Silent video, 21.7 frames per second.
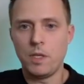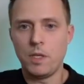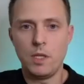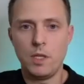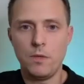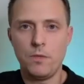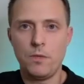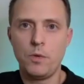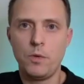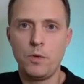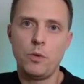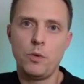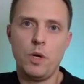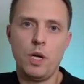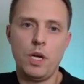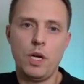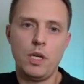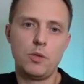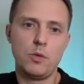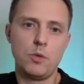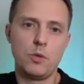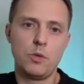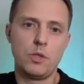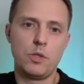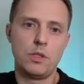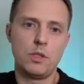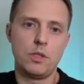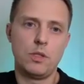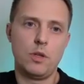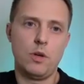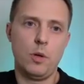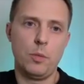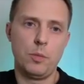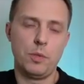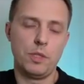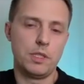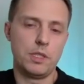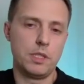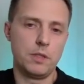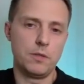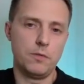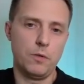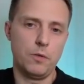If you are using
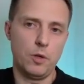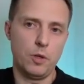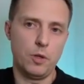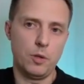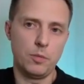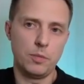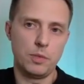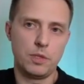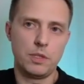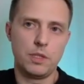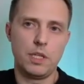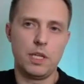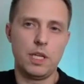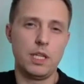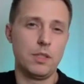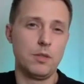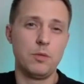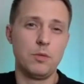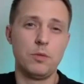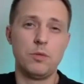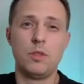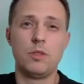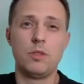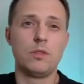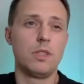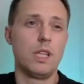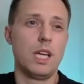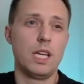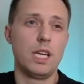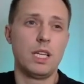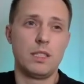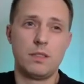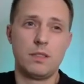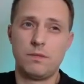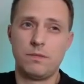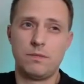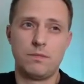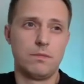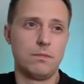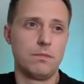Omnisend Forms and you don't like,